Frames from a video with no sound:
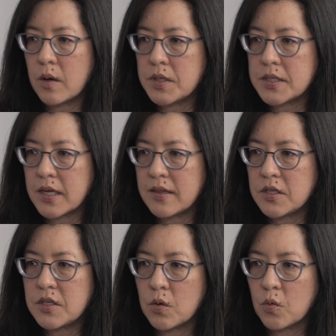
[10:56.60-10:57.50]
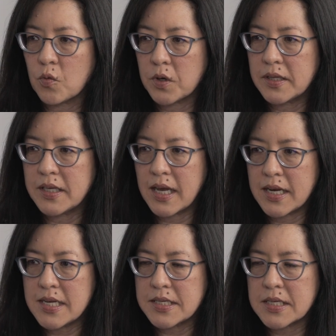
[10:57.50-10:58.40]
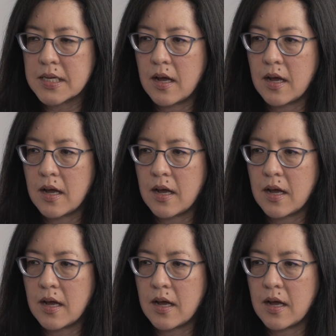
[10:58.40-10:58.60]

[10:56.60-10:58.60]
always say they don't really get it.